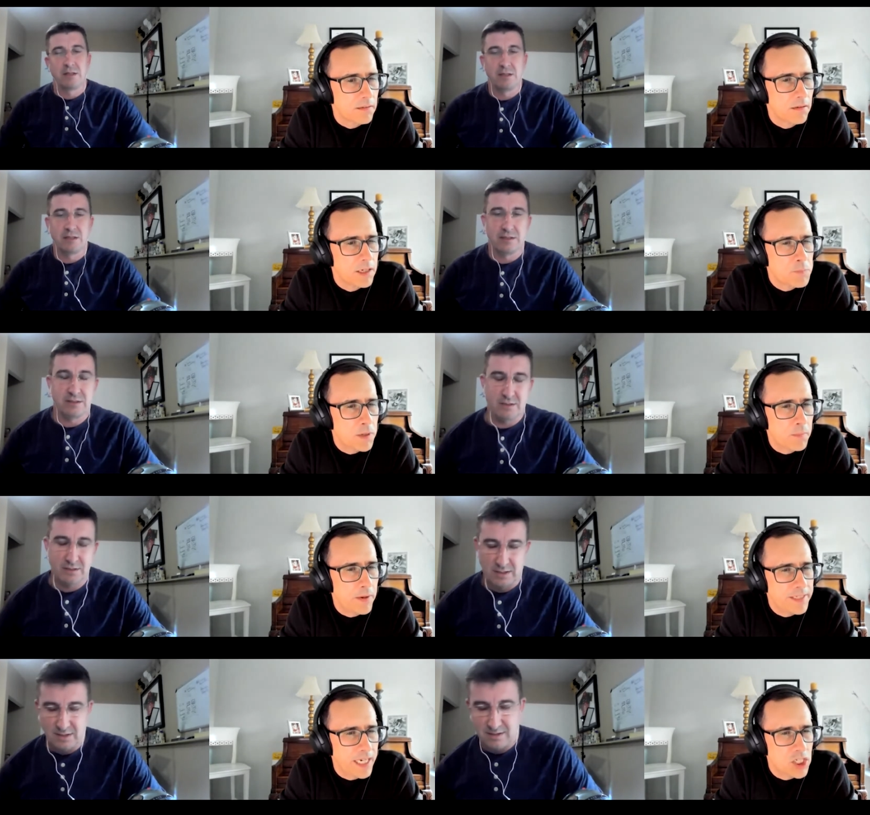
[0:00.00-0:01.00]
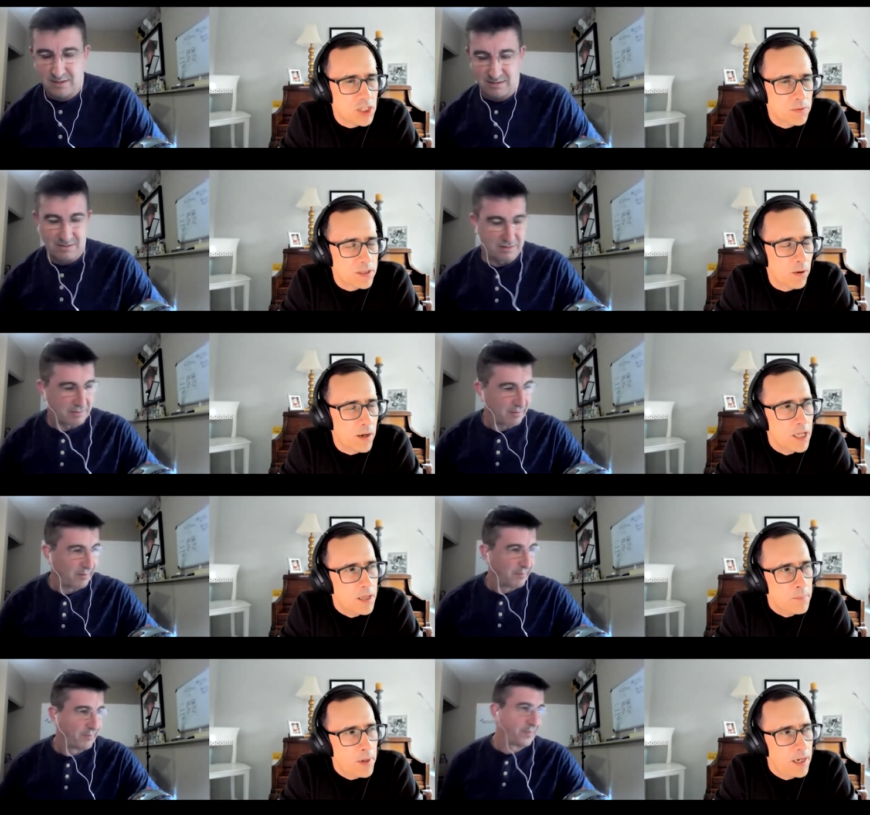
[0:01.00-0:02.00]
Speaker 1: experimentation yeah. was the one.
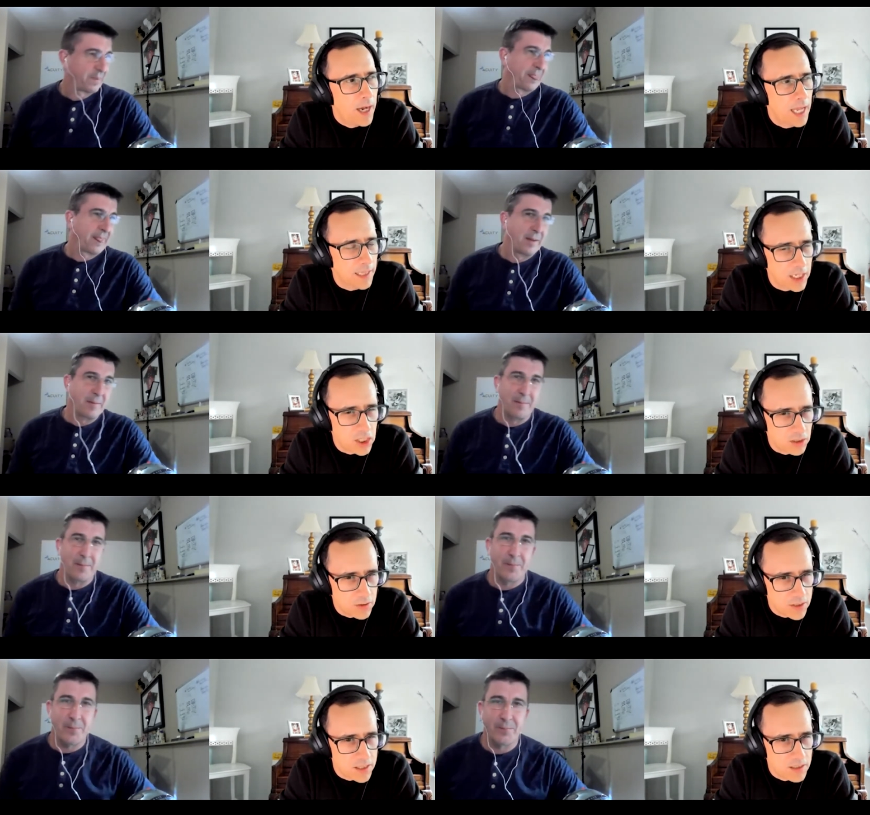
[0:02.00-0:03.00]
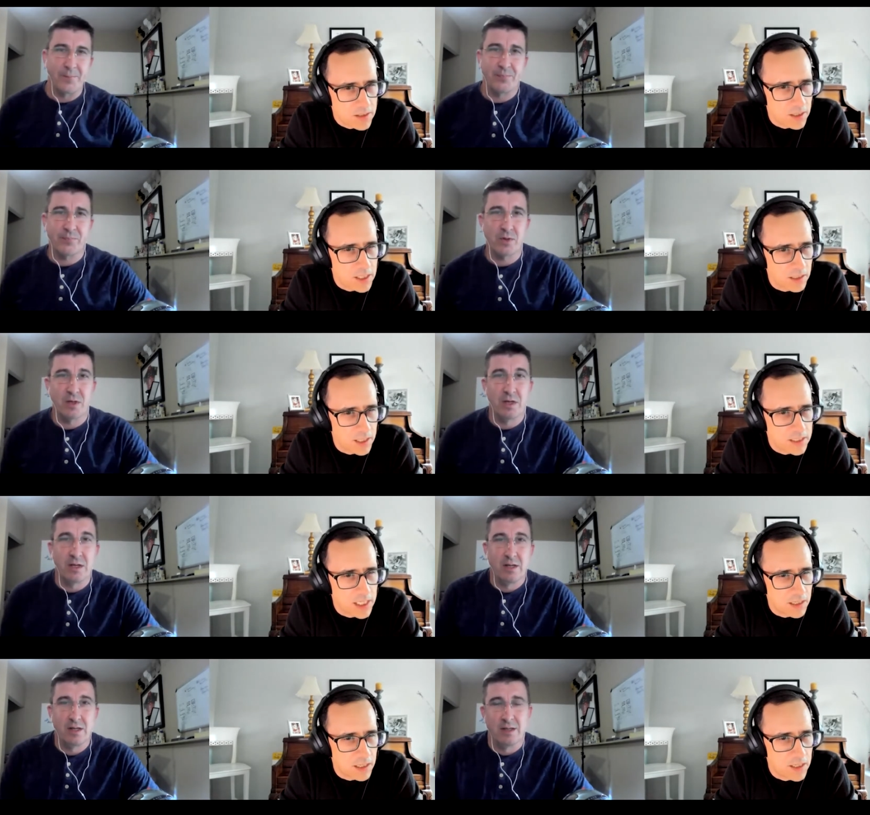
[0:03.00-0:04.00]
But I like yours. So let's let
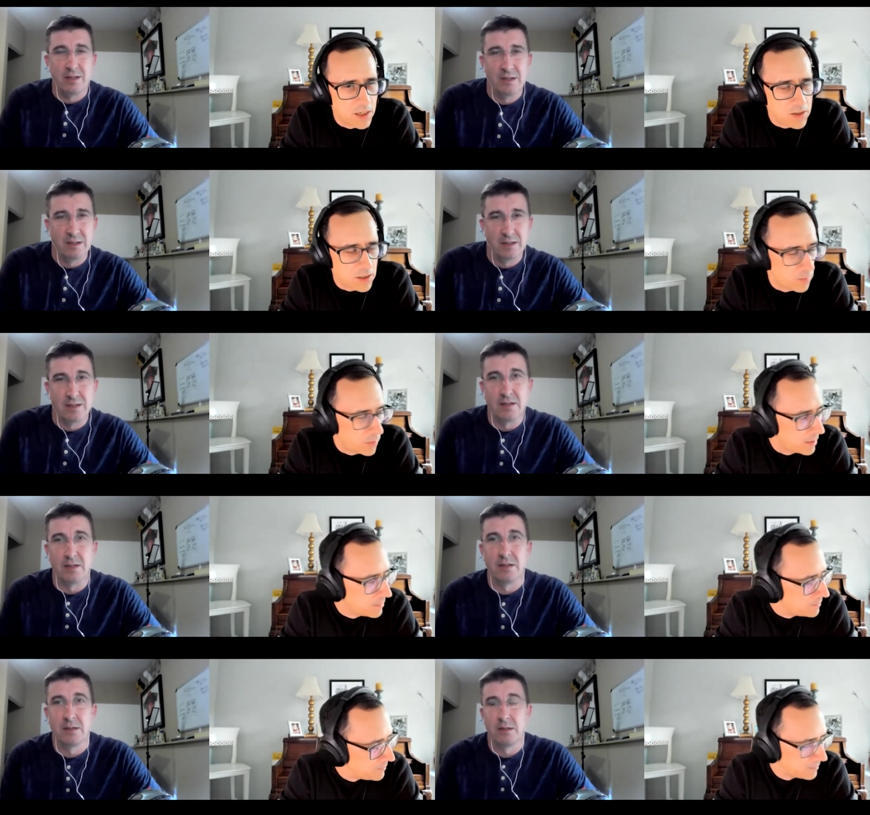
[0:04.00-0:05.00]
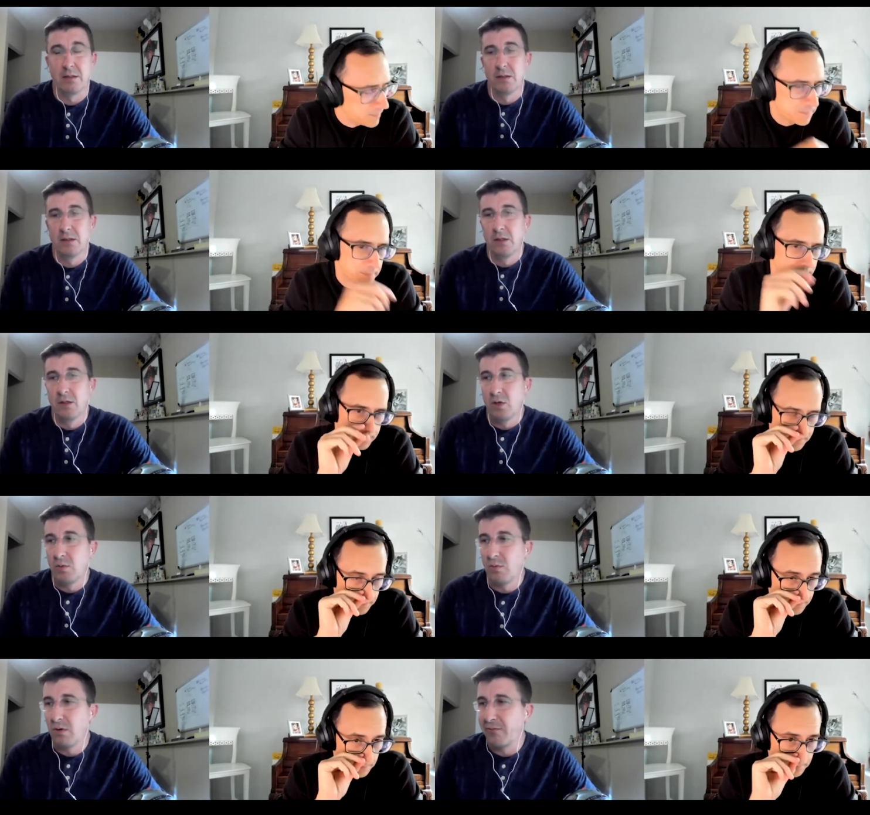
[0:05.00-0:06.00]
dig into yours a little bit.
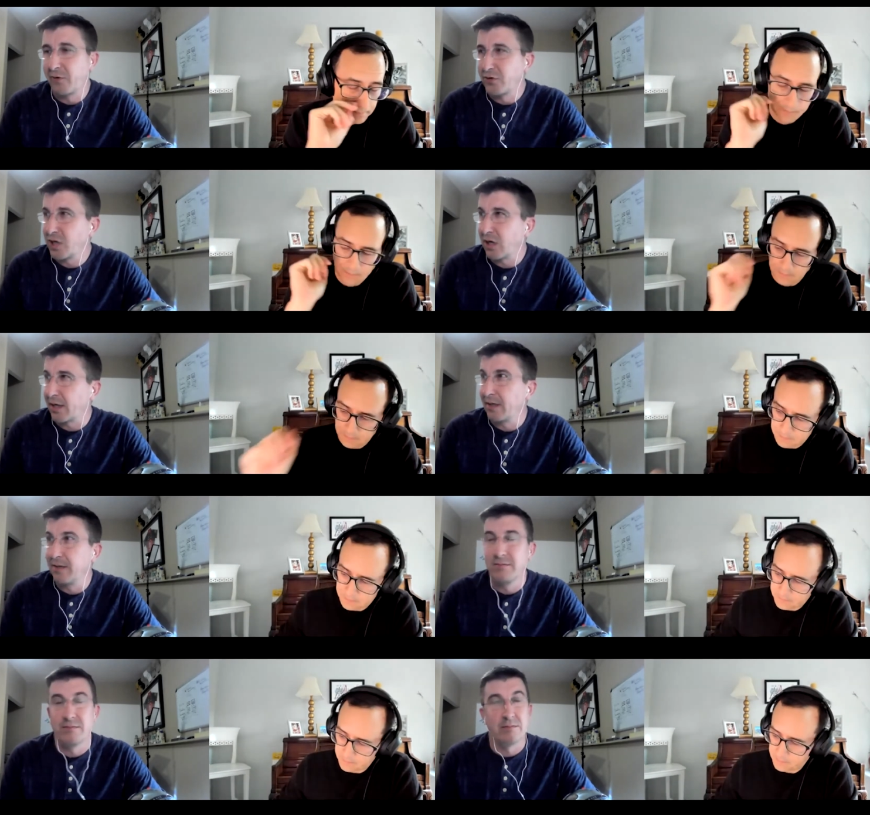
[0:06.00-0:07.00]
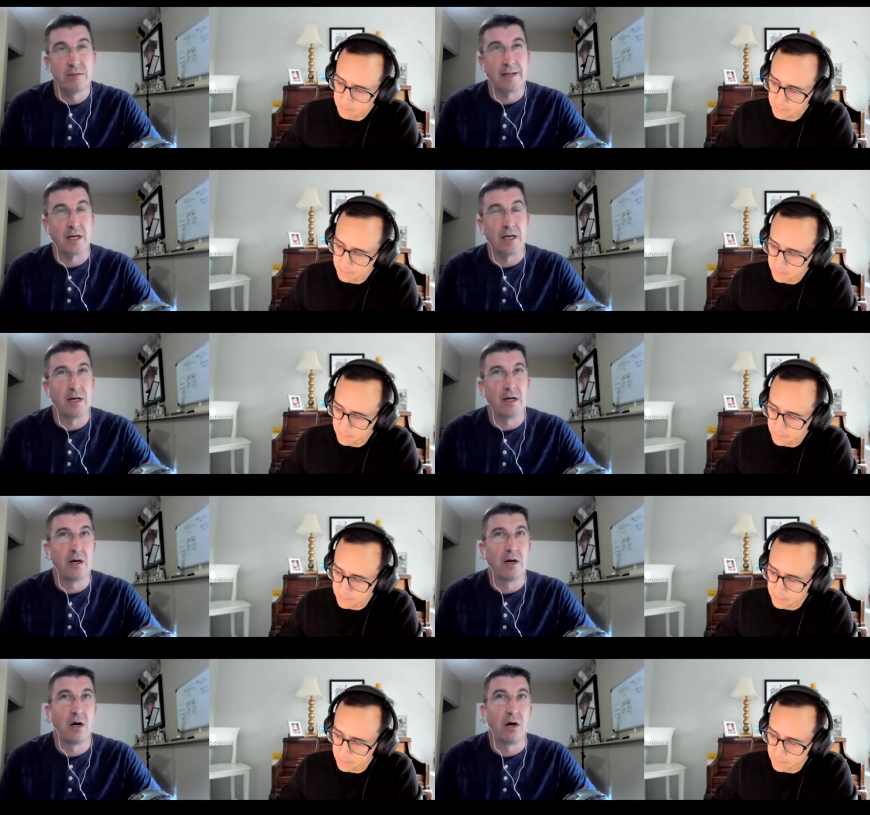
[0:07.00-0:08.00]
Speaker 2: Well, if you're talking like
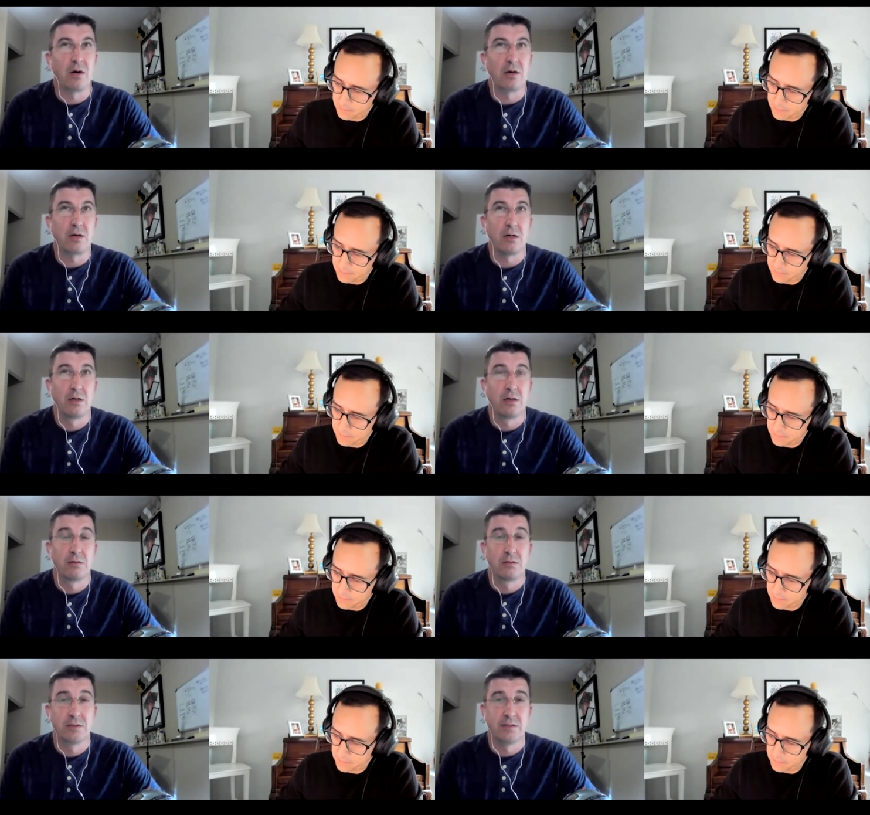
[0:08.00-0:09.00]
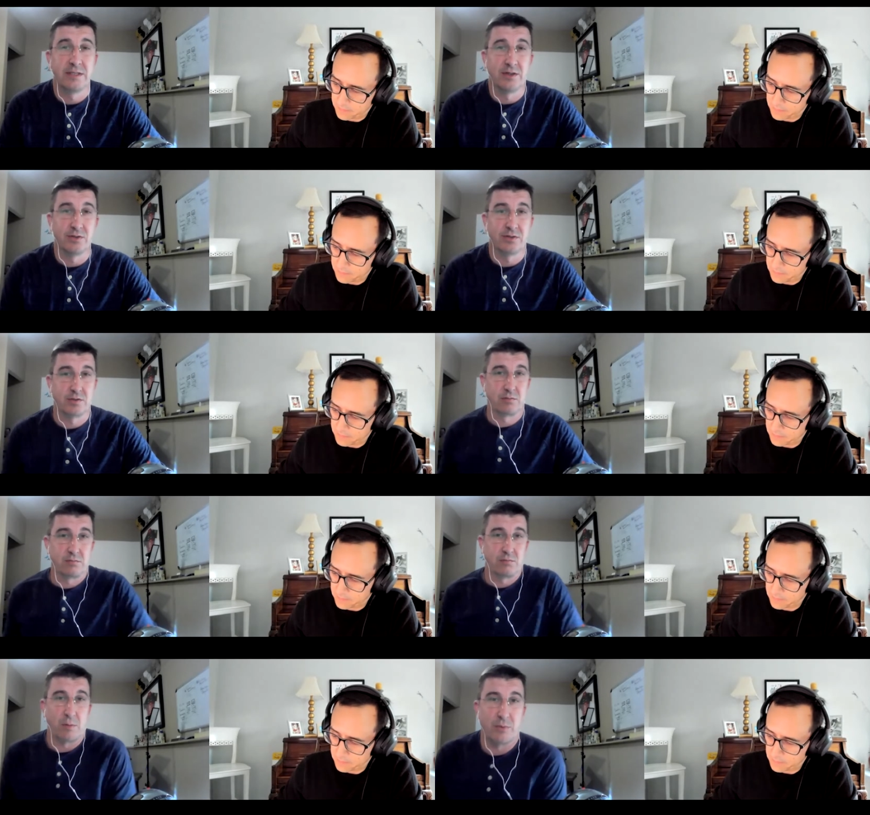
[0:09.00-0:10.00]
our sales
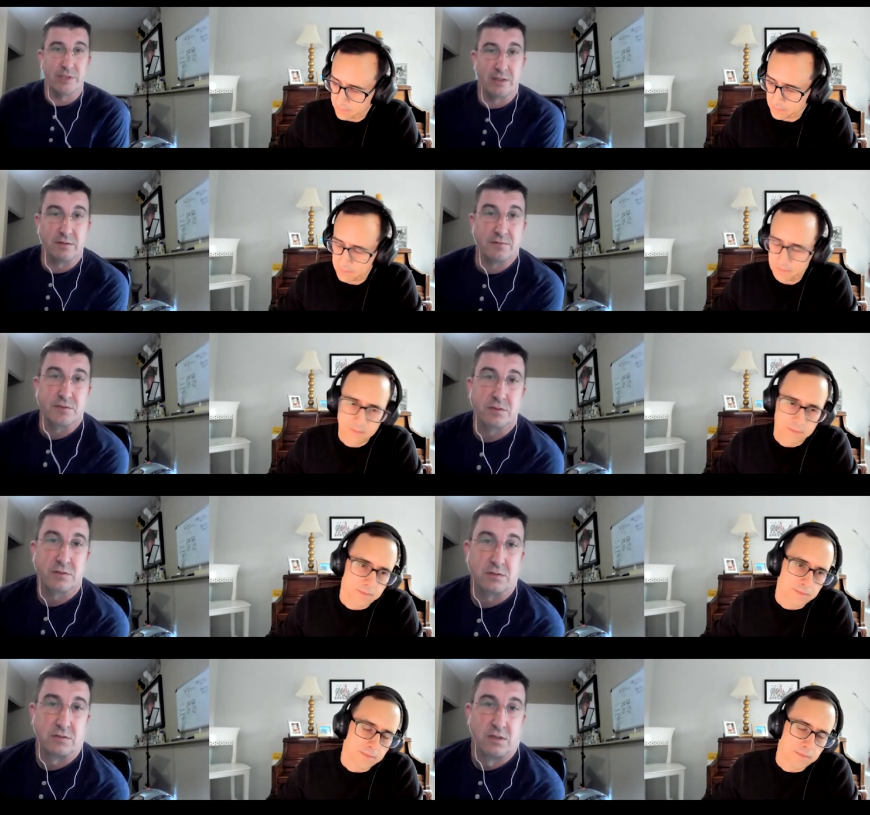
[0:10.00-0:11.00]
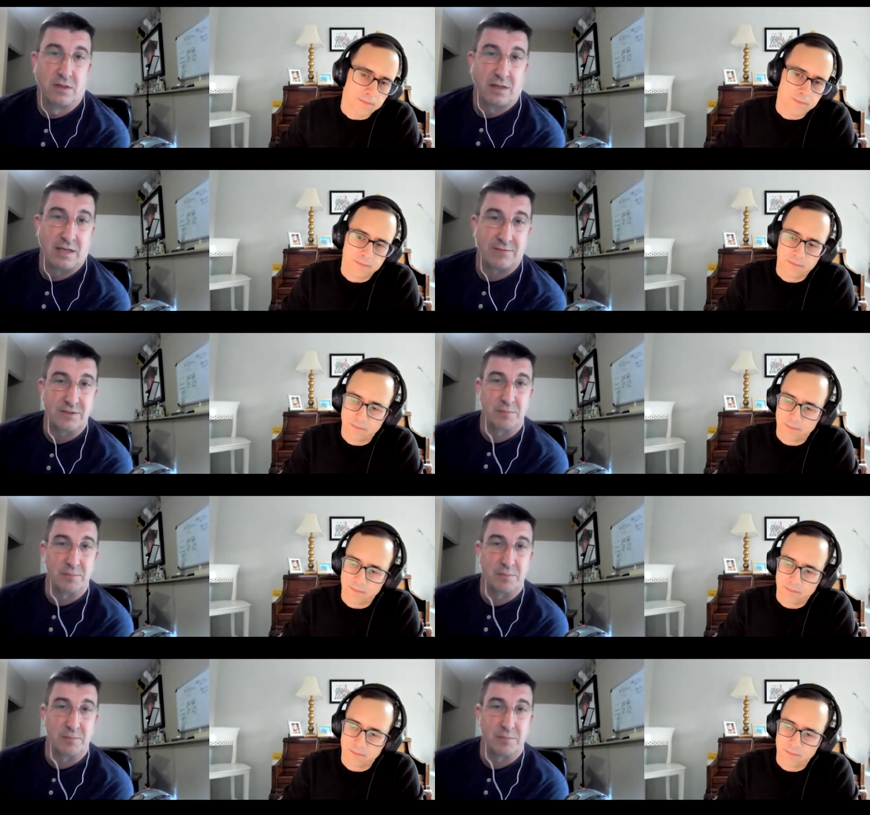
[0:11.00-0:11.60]
representatives have to